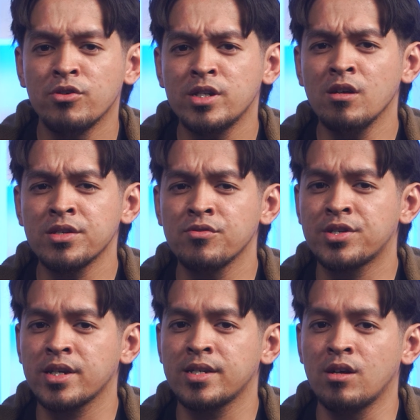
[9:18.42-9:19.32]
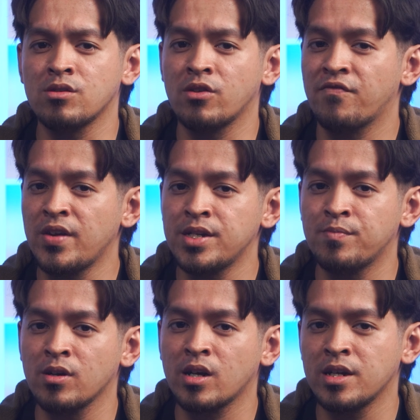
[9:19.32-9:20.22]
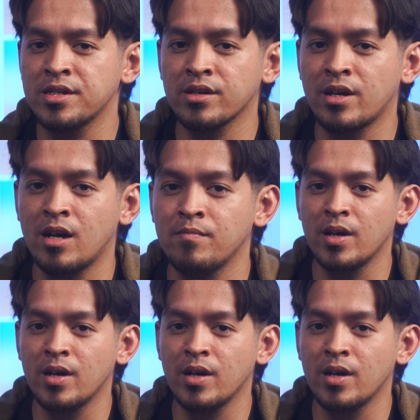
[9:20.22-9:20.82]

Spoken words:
You can also check us out on Facebook, Instagram,